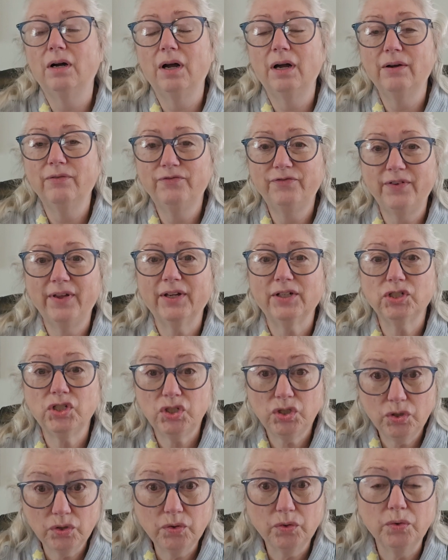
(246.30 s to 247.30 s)
affect
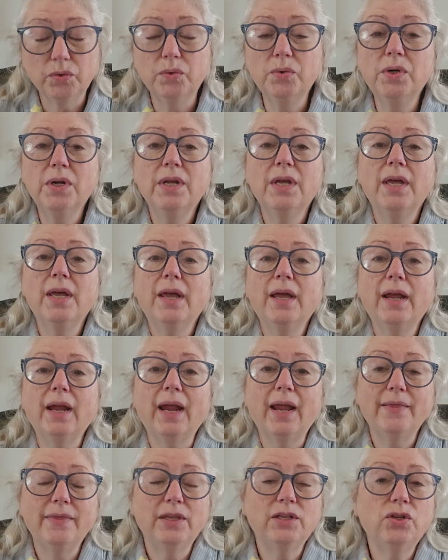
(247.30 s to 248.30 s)
you.
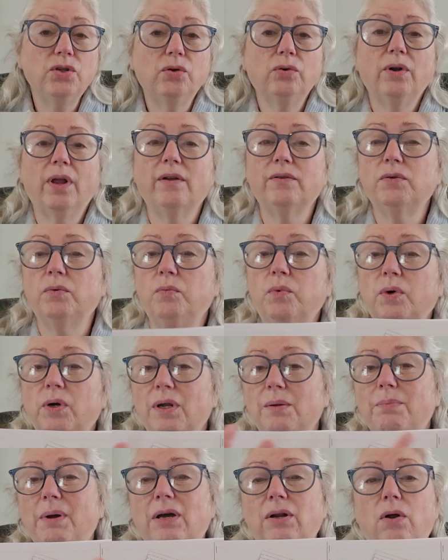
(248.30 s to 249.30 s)
And then you don't have to worry
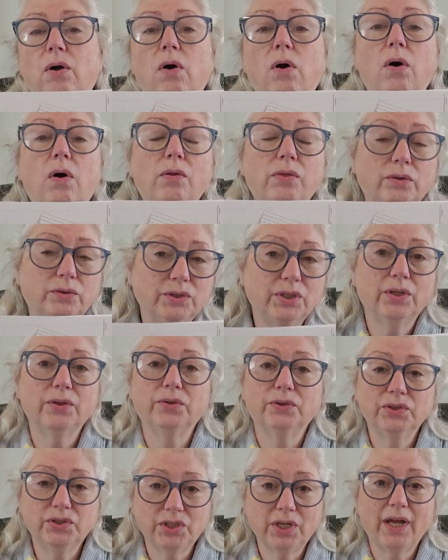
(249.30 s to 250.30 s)
about all those
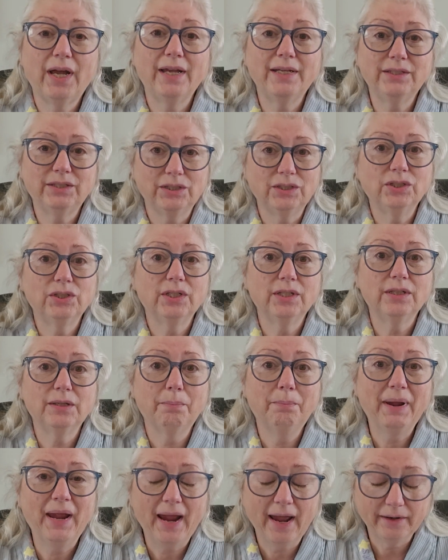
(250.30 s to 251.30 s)
other sizes in the
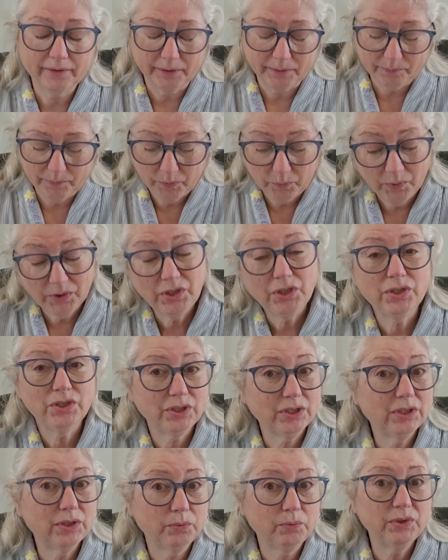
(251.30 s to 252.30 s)
pattern, which
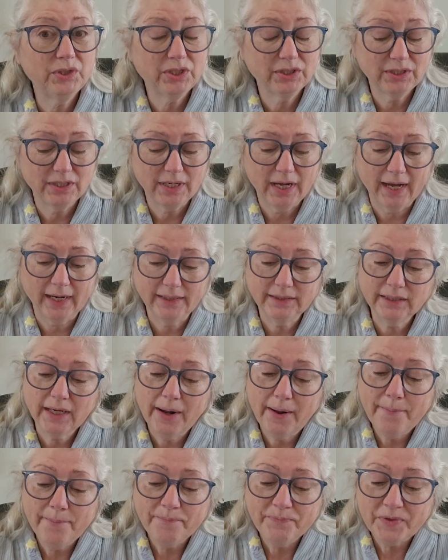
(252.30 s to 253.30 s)
is nice.
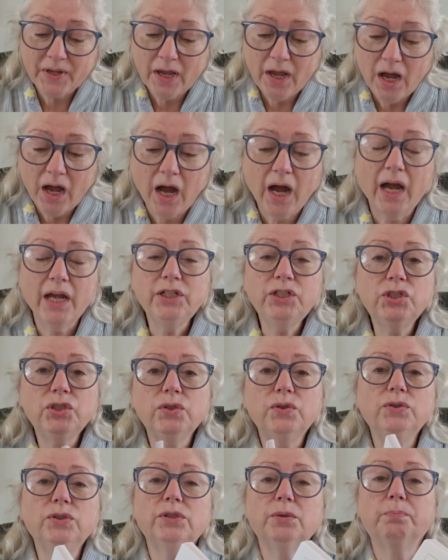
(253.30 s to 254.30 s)
I
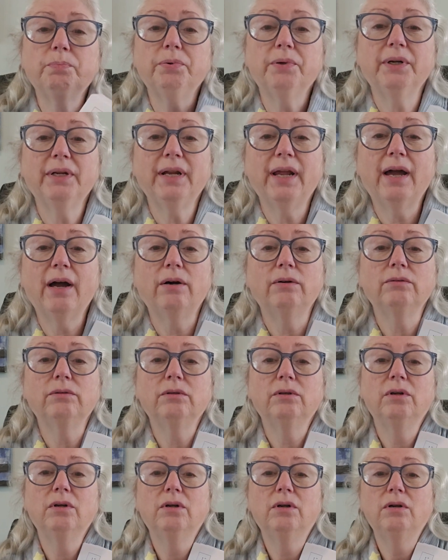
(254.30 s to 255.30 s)
chose to print out
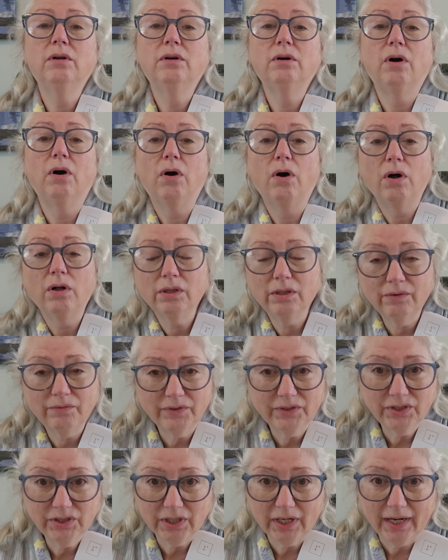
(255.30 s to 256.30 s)
all of
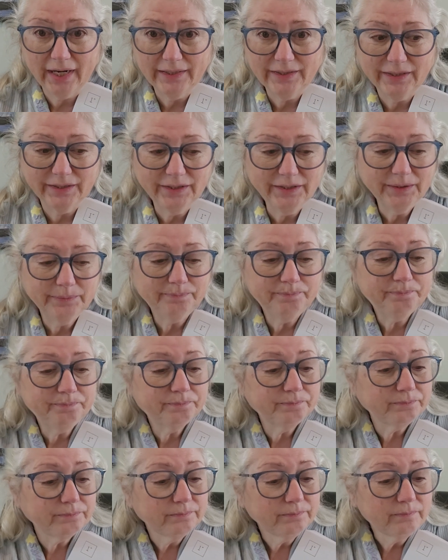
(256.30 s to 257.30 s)
the sizes
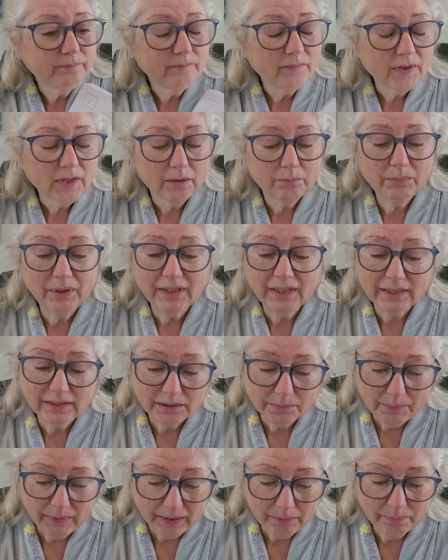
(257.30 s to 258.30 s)

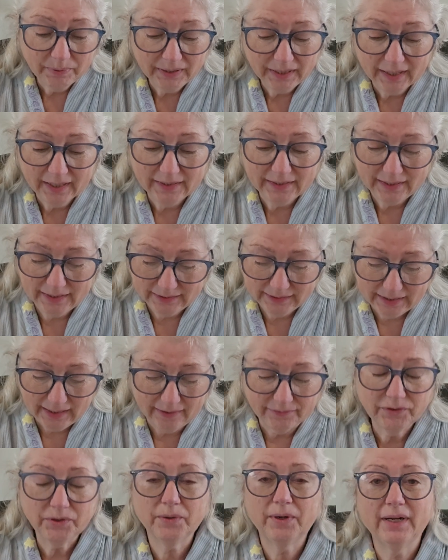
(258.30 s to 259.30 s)
because my plan is
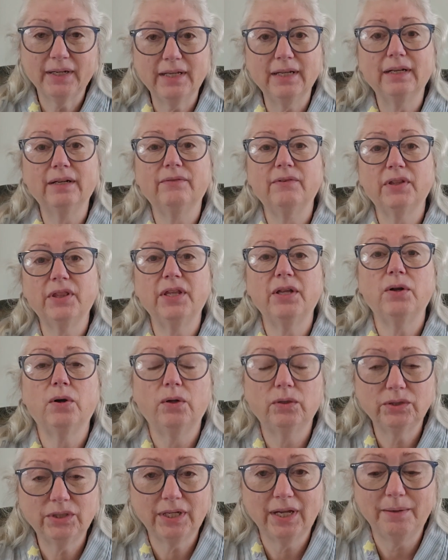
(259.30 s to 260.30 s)
after I get everything
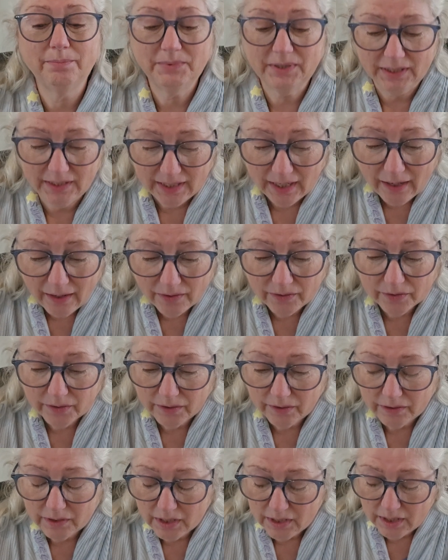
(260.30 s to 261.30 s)
all taped
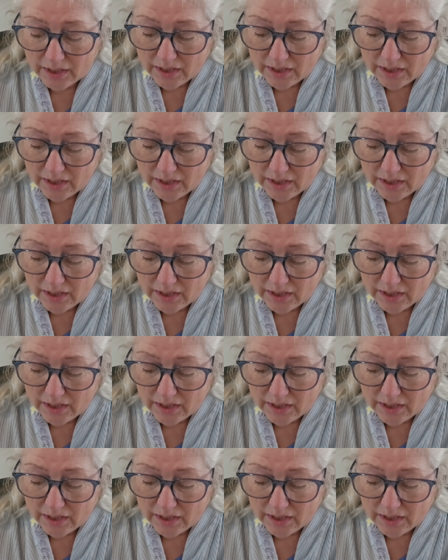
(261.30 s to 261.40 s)
together,